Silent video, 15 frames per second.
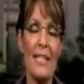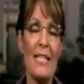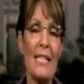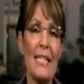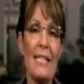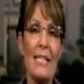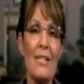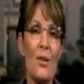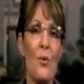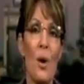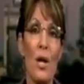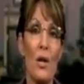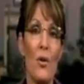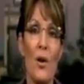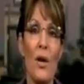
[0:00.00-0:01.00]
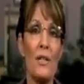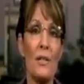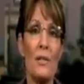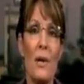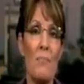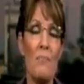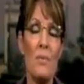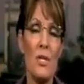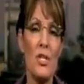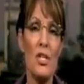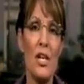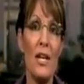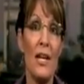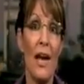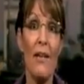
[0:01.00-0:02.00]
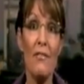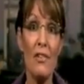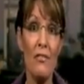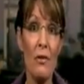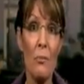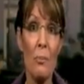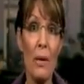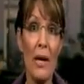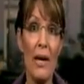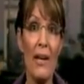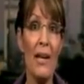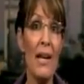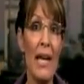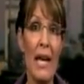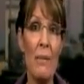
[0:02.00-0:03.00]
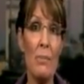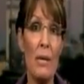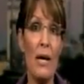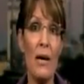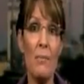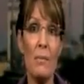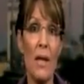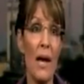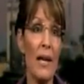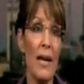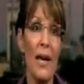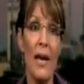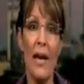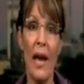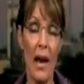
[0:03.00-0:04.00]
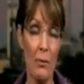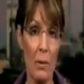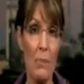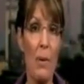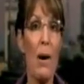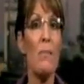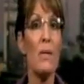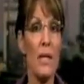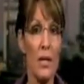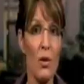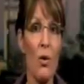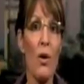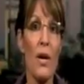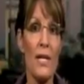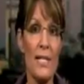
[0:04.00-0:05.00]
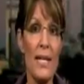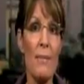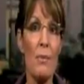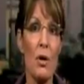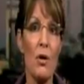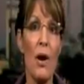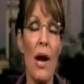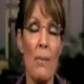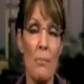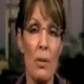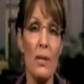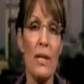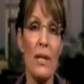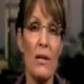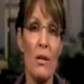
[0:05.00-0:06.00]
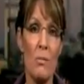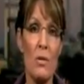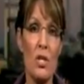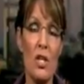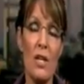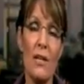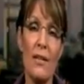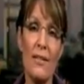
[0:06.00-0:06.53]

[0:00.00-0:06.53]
This isn't a well-oiled machine. Heaven forbid it become like a Republican or a Democrat political machine.